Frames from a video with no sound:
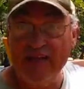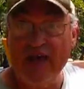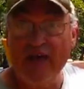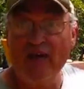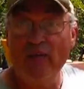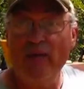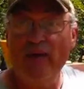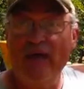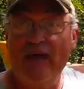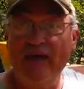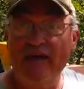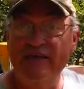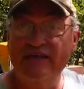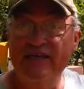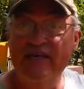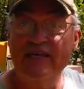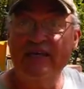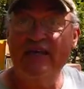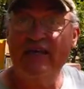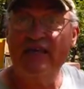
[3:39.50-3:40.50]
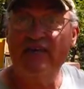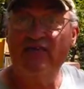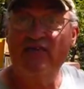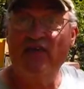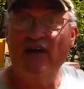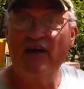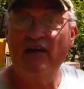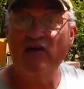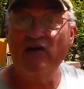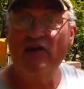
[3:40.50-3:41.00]
That way I can take that
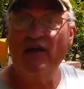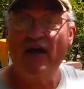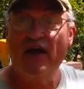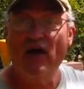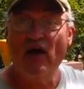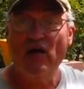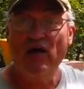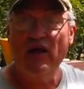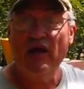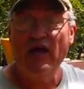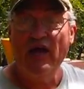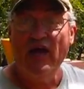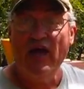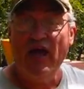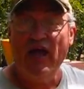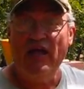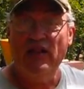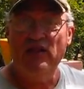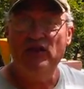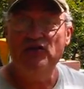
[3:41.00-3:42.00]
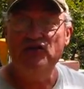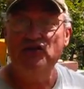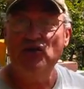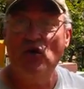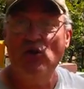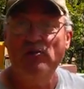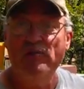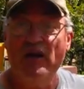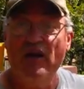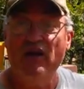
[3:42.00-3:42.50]
divider out, and there's
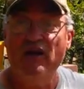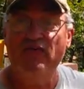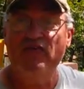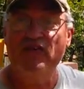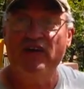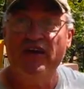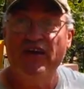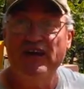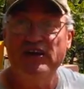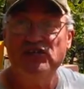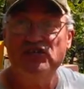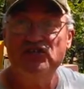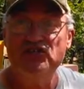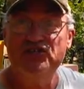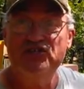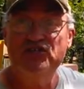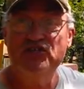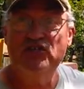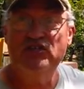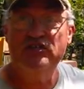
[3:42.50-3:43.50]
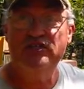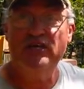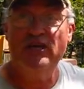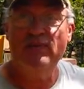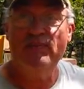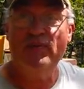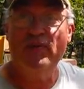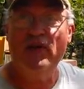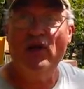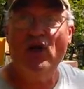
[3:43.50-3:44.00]
no modifications to the
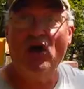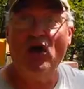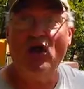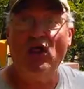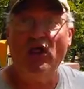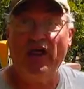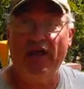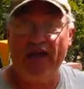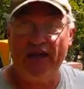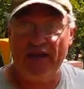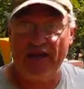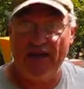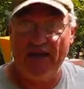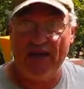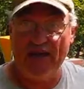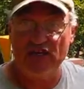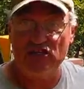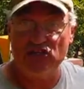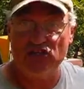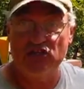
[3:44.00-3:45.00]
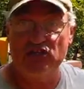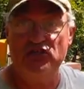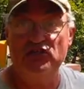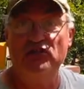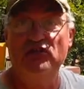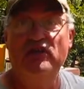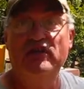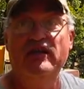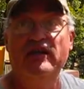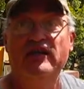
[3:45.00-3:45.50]
deep at all. I can actually
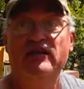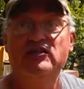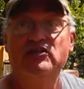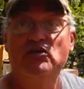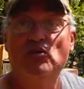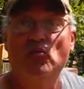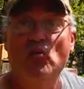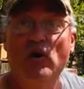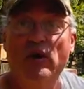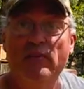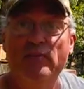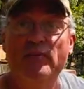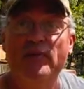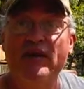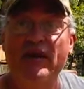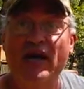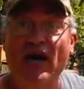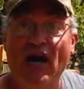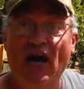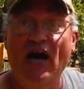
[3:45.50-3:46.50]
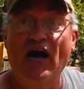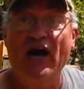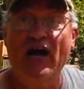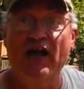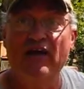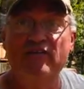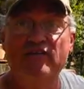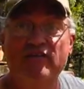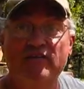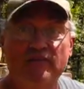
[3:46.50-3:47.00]
turn it into one big
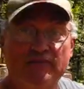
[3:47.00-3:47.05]
hive.